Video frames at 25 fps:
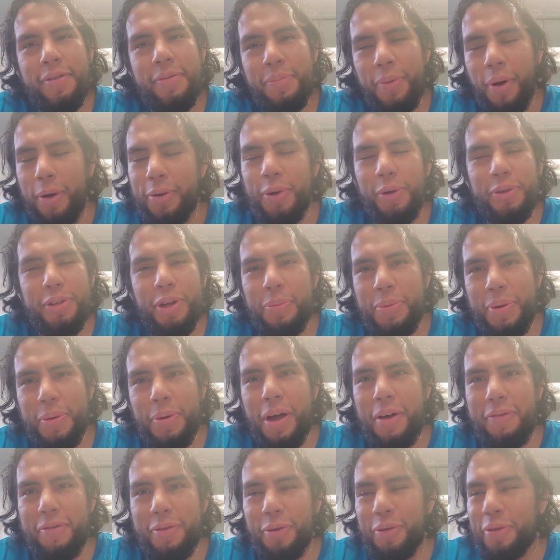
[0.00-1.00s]
oh, don't tell people
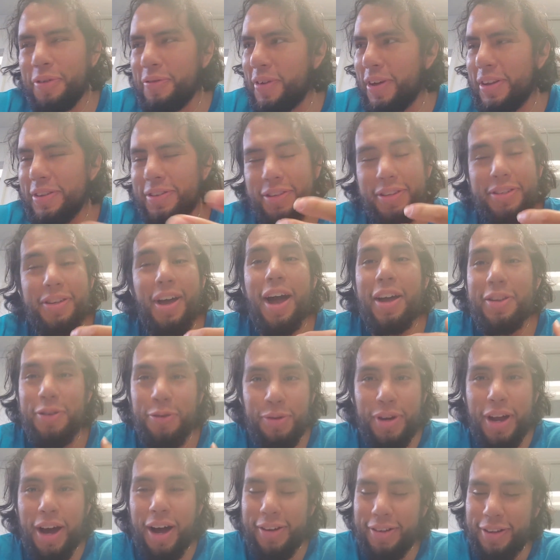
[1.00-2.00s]
I have an OnlyFans because I do
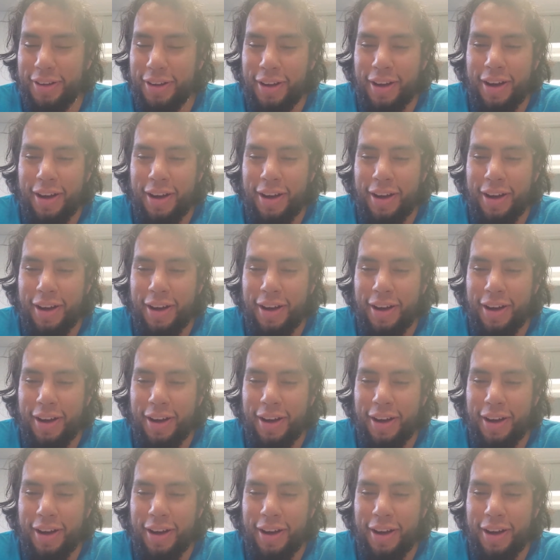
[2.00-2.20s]
not.